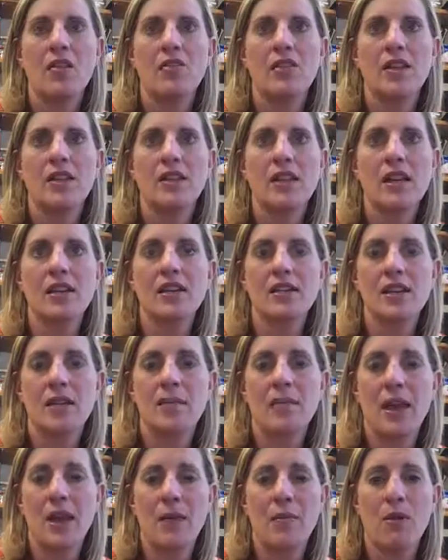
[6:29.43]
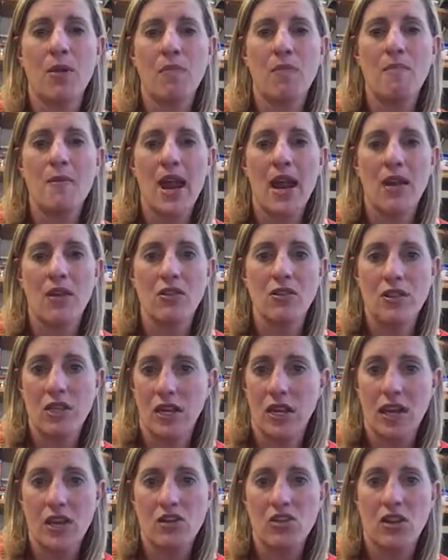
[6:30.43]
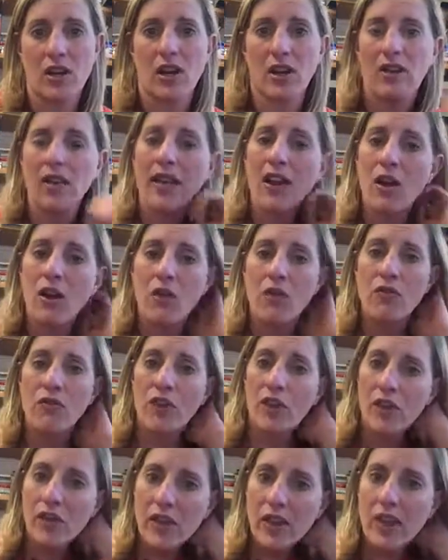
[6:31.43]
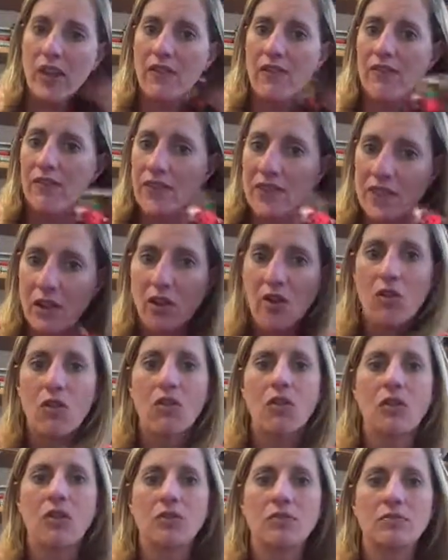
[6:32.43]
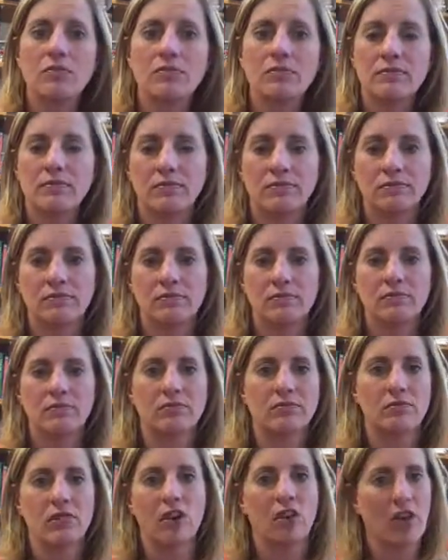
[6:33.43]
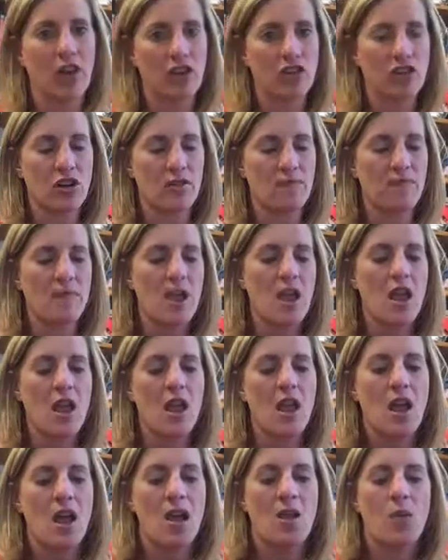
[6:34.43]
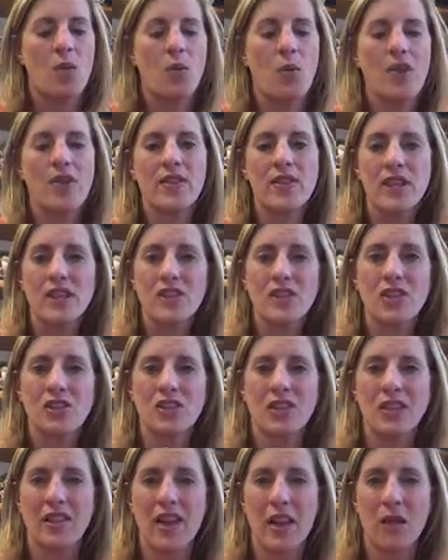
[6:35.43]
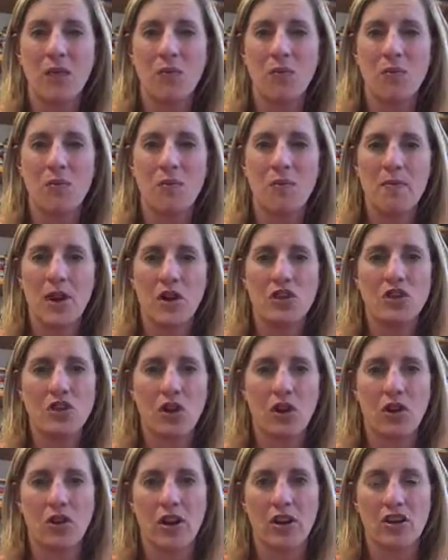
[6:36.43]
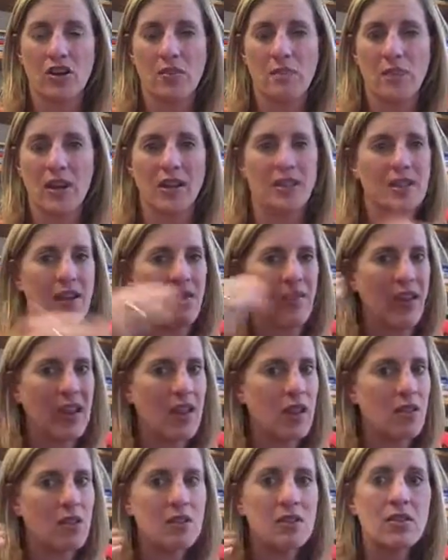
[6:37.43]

They tend to see many more males engaging in like overtly physical aggression. When they start to like measure aggression based on like